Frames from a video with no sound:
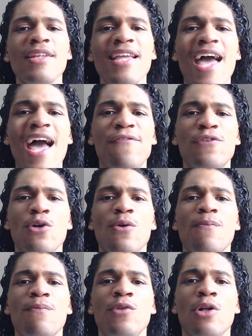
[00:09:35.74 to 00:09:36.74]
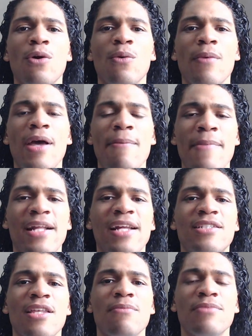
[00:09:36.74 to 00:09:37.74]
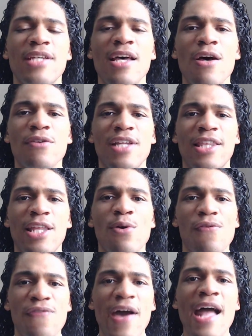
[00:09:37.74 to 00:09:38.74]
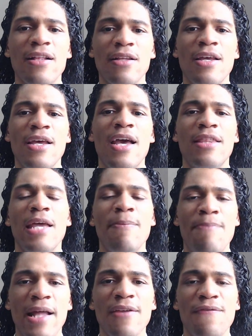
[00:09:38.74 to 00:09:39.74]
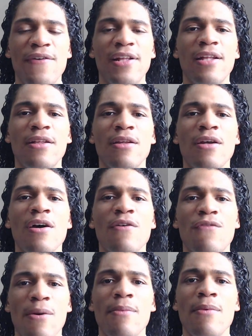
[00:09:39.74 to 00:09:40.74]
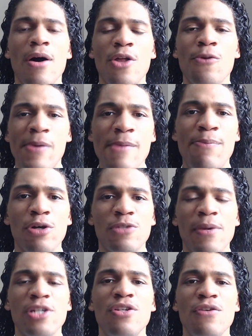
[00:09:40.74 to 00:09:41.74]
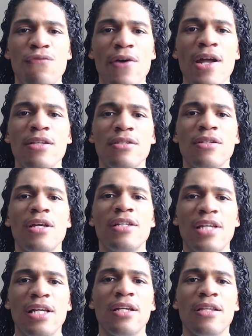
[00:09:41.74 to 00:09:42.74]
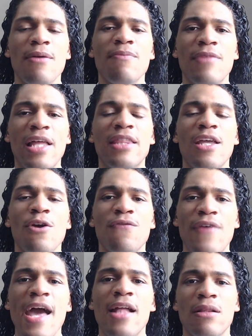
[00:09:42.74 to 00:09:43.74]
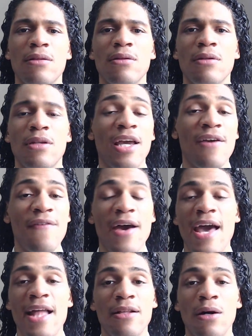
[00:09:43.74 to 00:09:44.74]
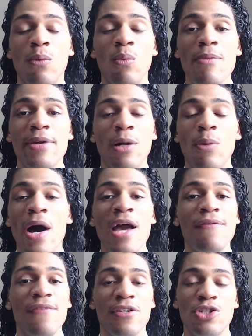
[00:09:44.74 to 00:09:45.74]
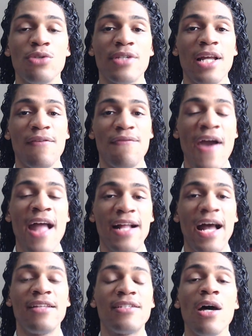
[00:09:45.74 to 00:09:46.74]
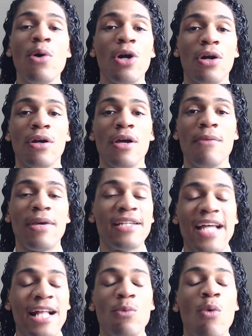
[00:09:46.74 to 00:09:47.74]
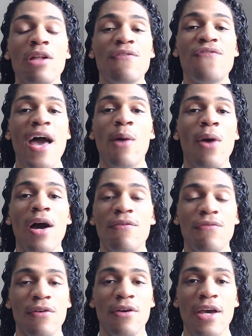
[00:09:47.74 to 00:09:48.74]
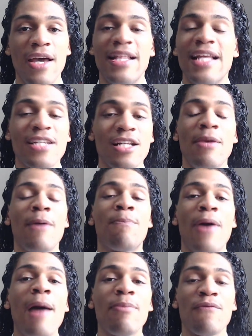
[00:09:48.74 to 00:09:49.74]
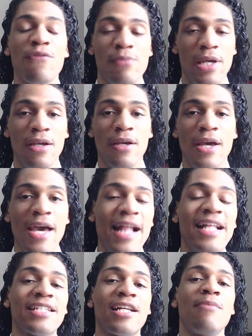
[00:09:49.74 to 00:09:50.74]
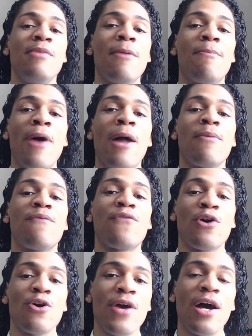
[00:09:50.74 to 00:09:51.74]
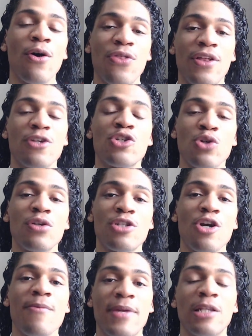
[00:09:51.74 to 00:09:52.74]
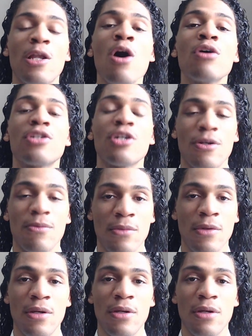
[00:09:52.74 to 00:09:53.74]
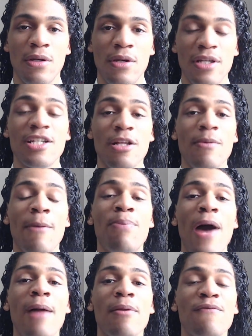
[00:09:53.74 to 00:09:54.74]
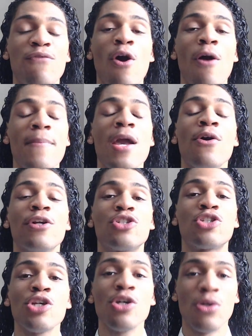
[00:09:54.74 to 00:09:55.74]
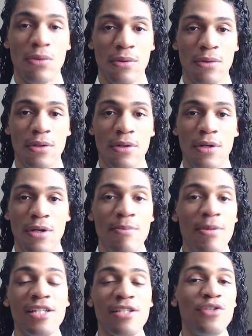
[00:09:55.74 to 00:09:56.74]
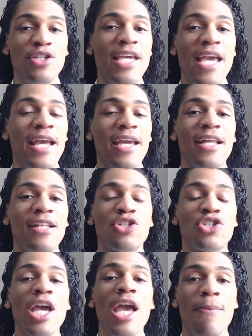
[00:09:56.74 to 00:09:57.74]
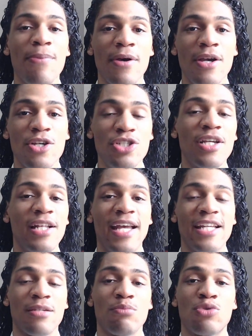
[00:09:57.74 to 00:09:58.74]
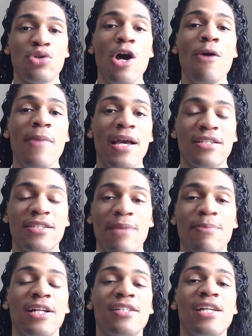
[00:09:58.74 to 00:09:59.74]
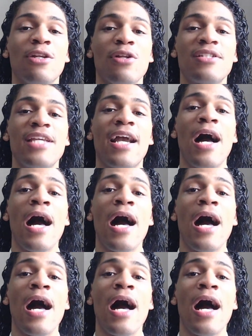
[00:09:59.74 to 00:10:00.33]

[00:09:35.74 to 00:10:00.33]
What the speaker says: after, admitting to themselves that they were fat. And they benefited from other people, especially friends, telling them that they are fat. Like if I had a wife, and she was getting fat, I'd tell her because I don't want a fat wife. And that's going to be a problem for me. And that's going to be a problem for her health in the short term and the long term. It's going to be a problem for our marriage too. Because if she can't get in shape, she's going to get some trail mix. And I'm going to tell her to take a